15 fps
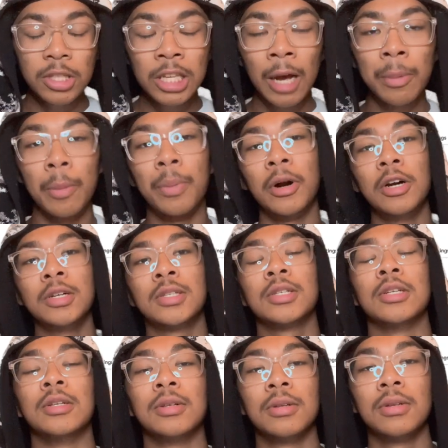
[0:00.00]
type of
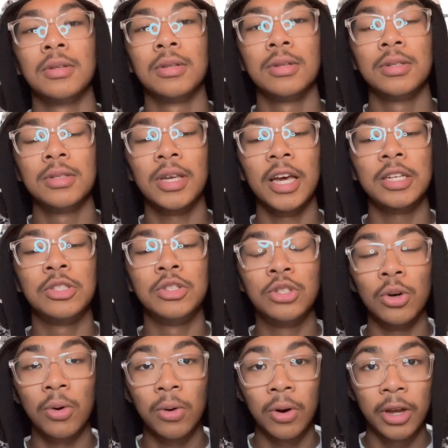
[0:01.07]
person takes
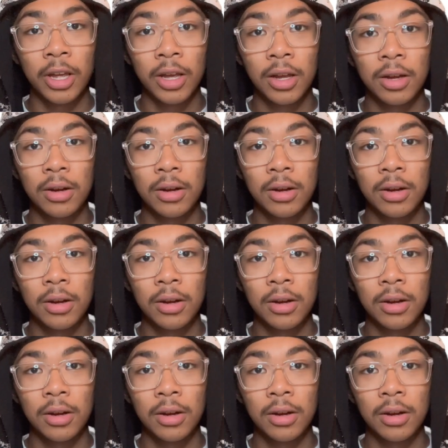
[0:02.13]
joy?